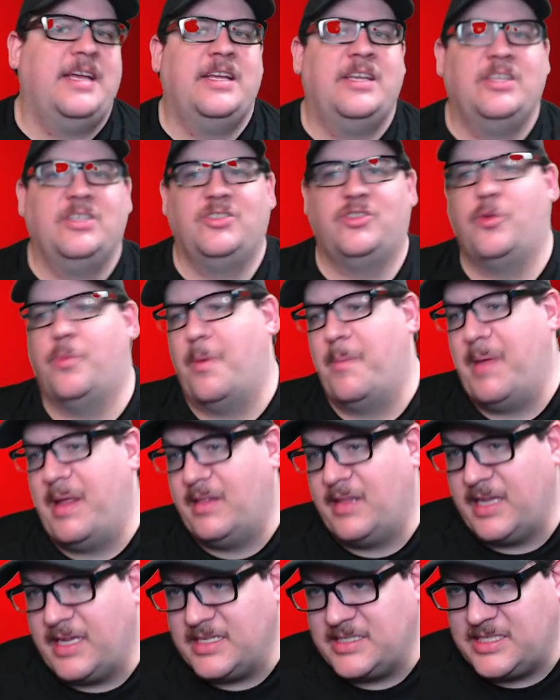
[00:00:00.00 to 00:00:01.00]
Superman
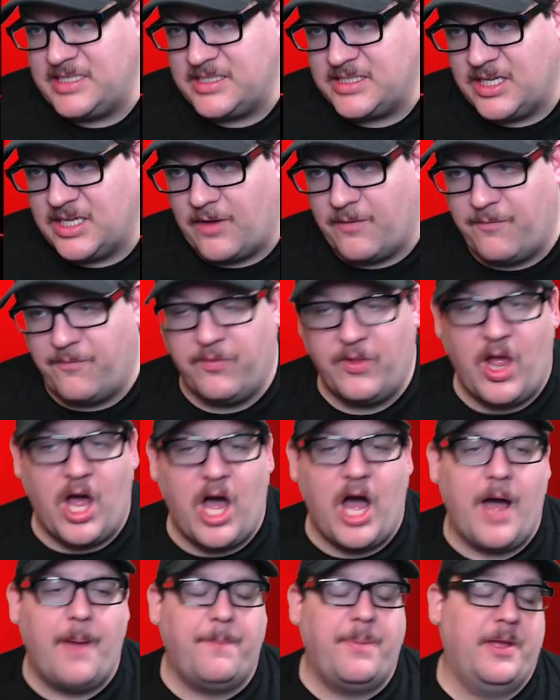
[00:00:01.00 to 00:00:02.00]
Legacy is going to
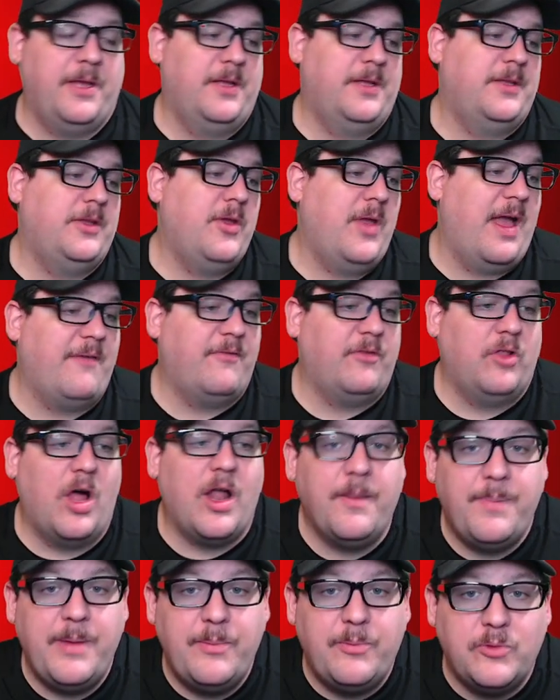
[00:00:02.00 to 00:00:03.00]
flop. You have a lot
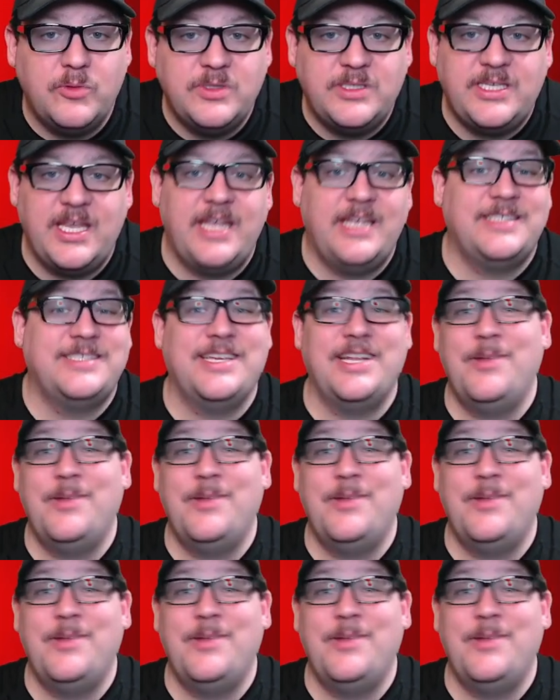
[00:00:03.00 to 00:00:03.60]
of people who say it's going to